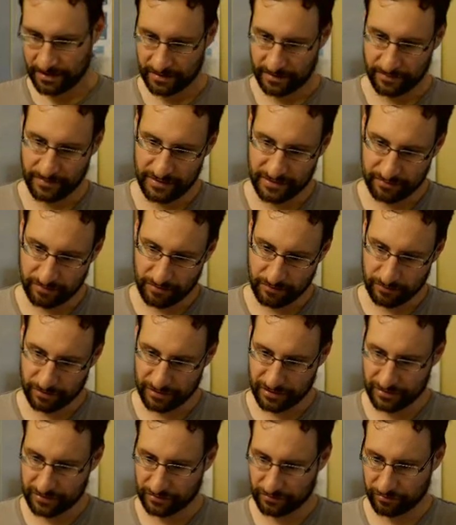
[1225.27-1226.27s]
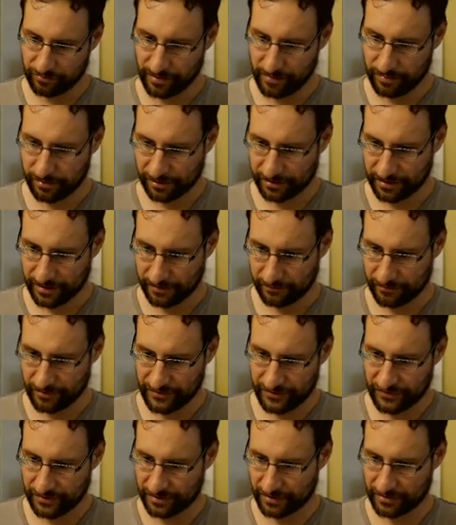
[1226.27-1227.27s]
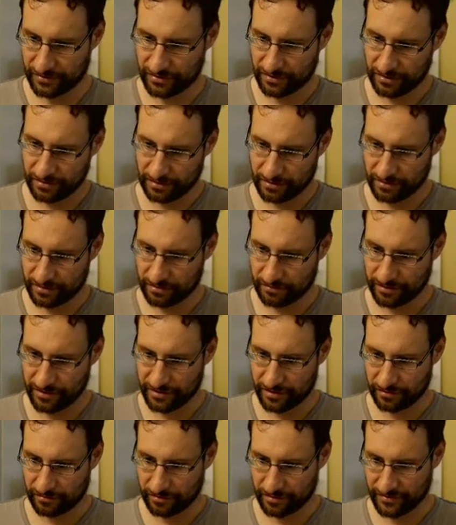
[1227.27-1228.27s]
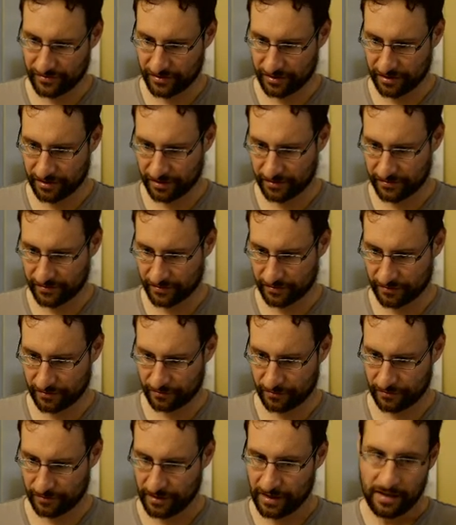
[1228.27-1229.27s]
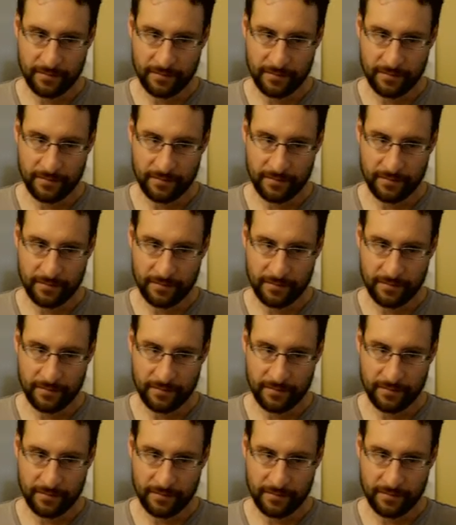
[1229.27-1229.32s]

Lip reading: Means we would need to rebuild everything and regenerate the ISO.